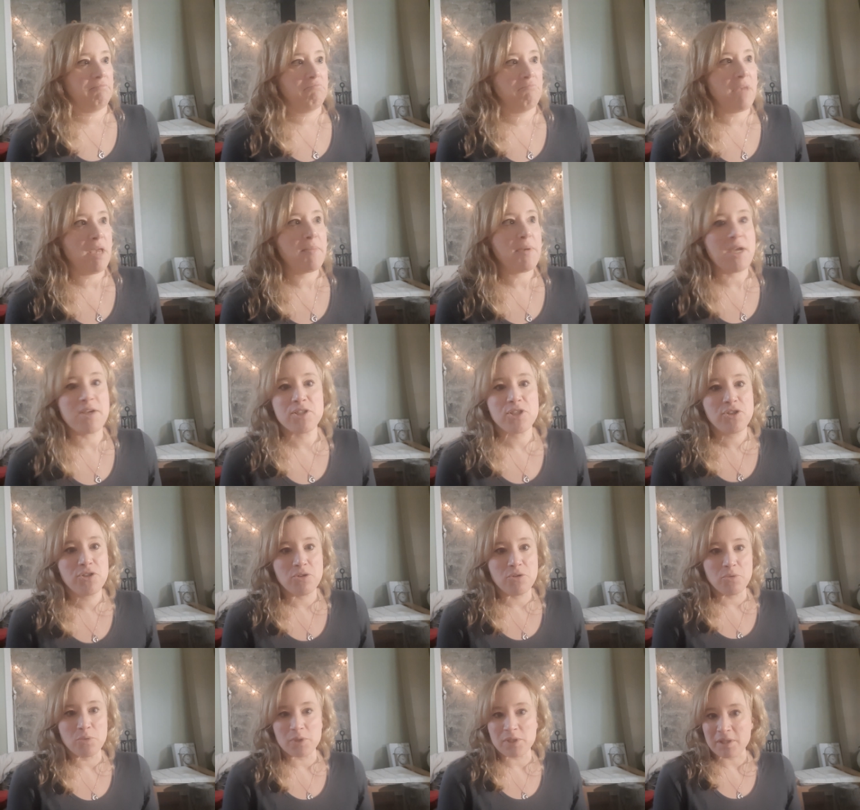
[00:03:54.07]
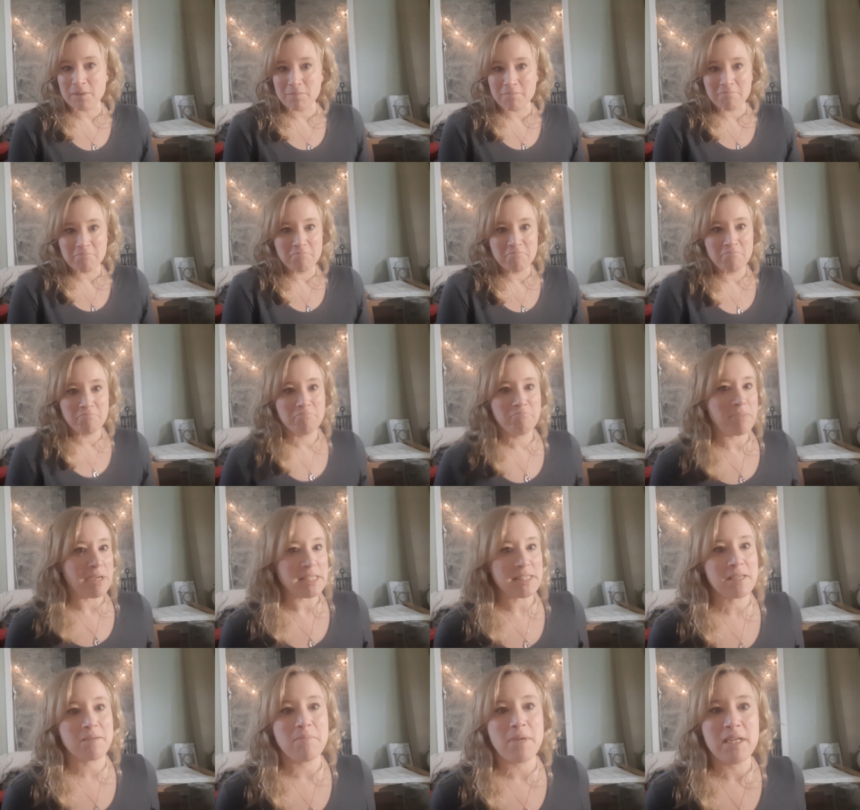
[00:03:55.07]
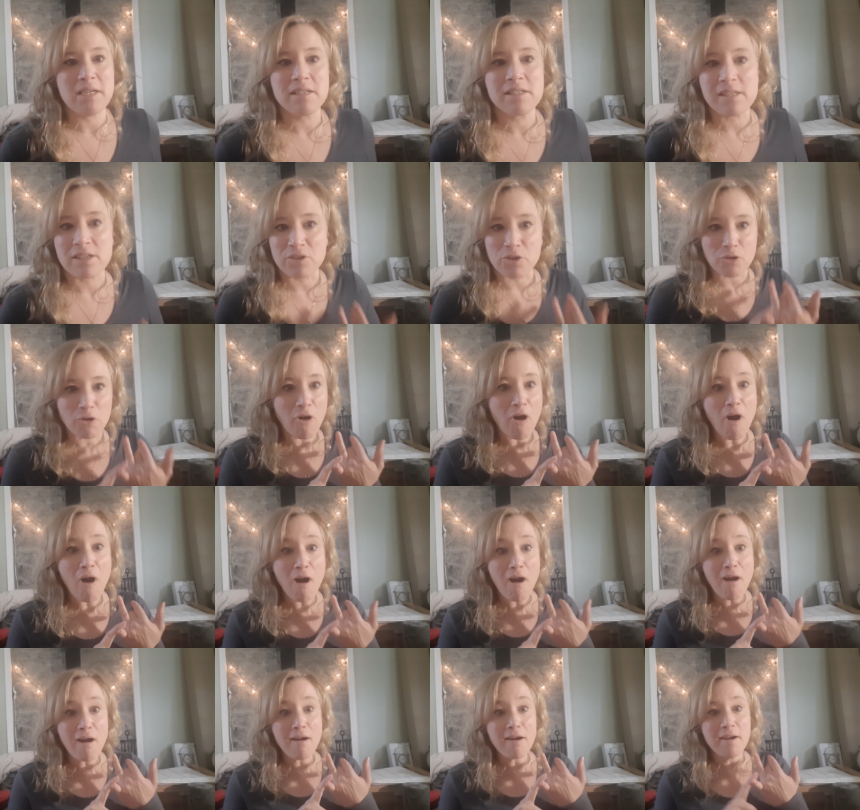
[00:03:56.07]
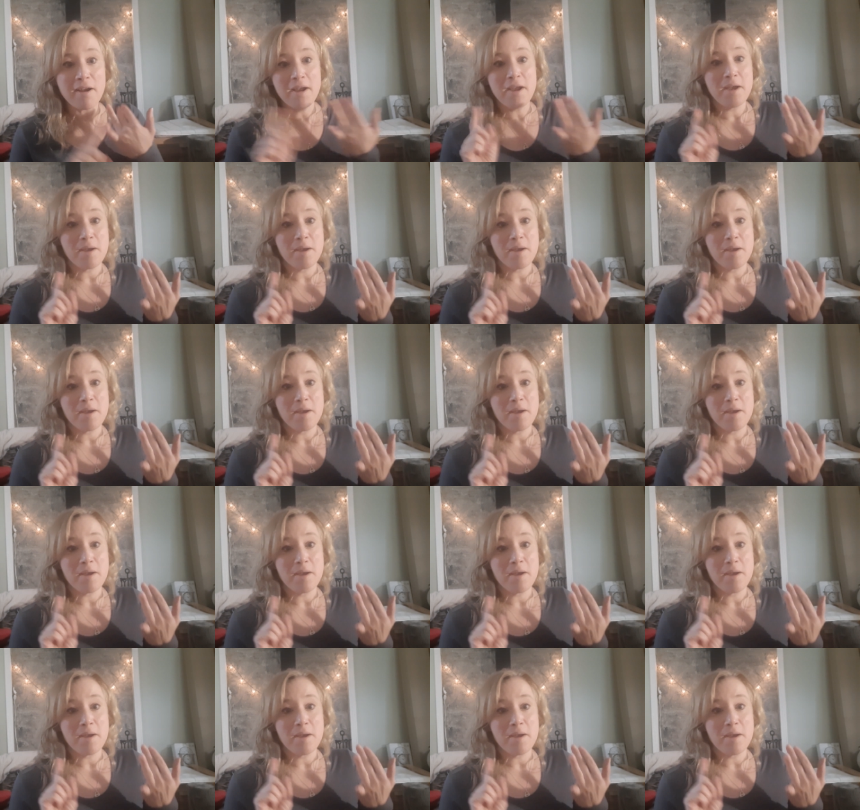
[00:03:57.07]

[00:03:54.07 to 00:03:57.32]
Maybe it has to do with some basic maintenance on your car.